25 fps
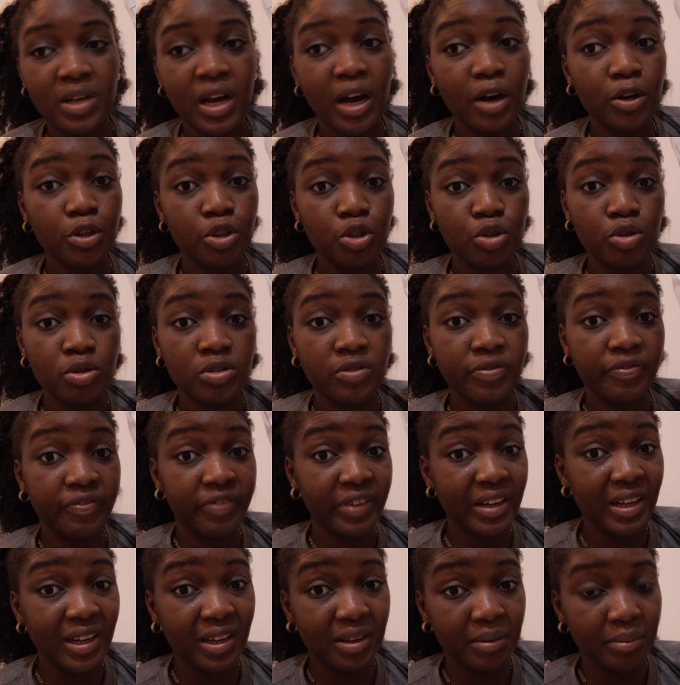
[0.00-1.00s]
I'll choose
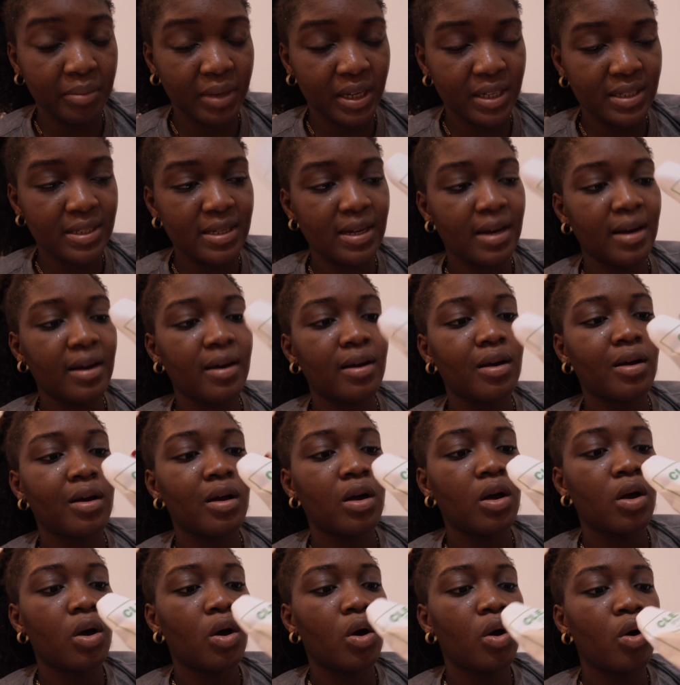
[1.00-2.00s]
feeling better
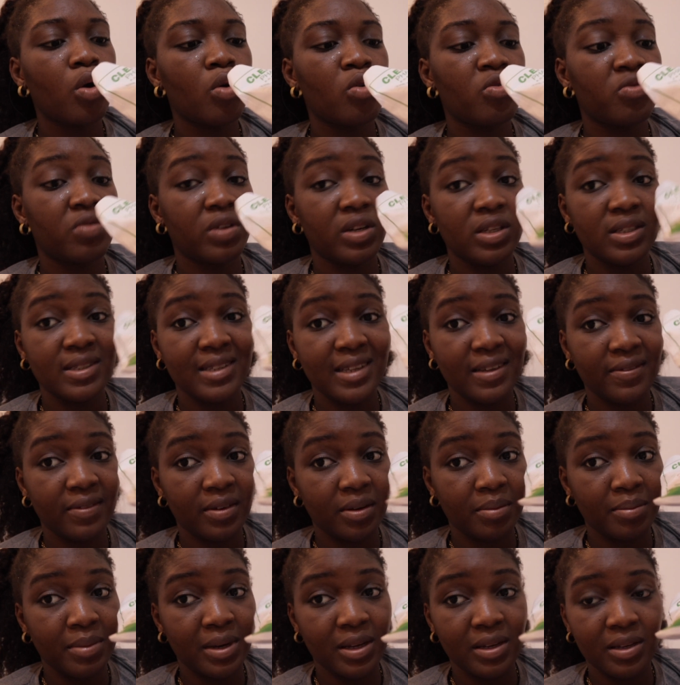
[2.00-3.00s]
over
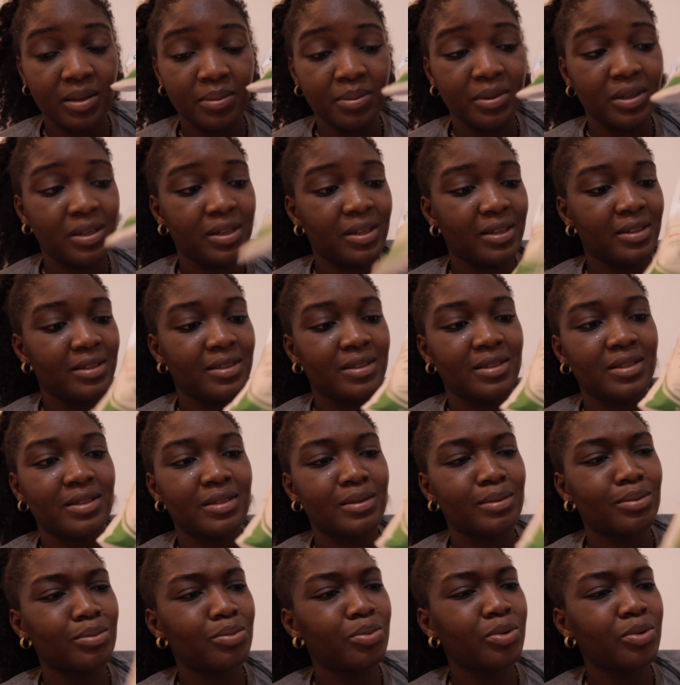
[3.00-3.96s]
saving money because